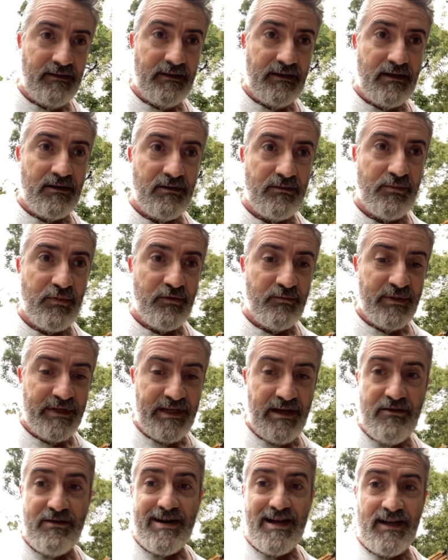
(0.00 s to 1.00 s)
they would probably
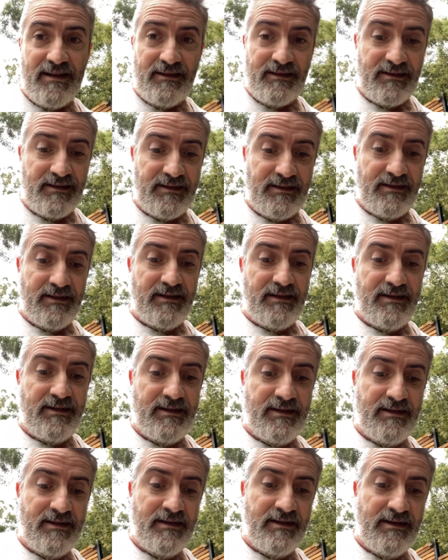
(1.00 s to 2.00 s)
go nuts.
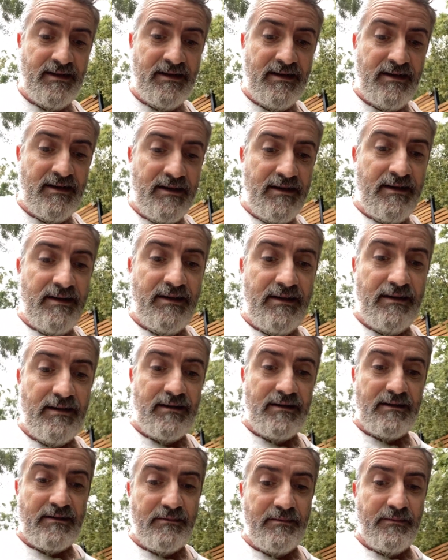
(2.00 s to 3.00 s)

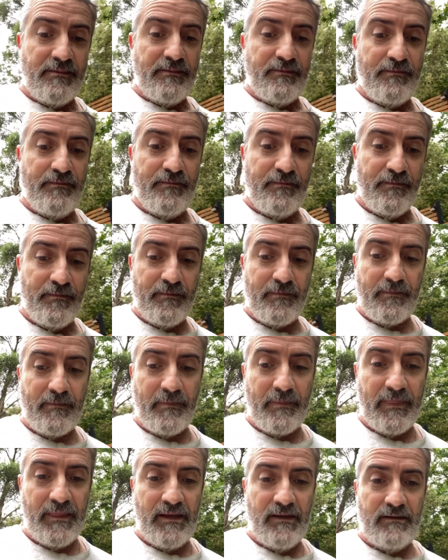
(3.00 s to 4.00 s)
Sam
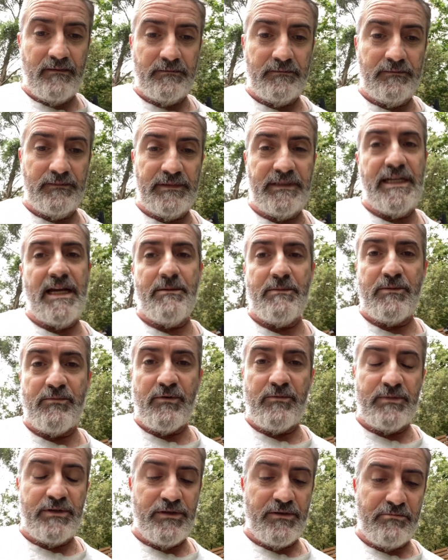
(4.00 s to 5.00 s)
would
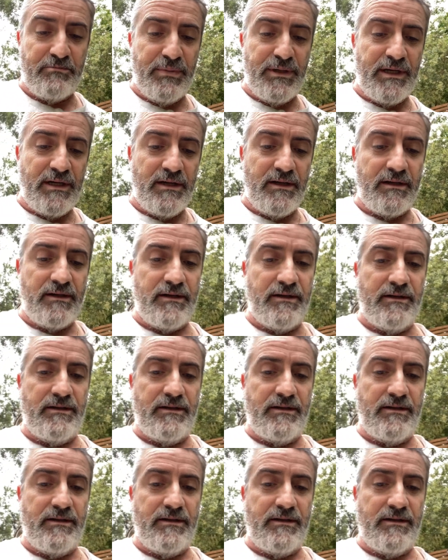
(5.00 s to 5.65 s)
probably just bark.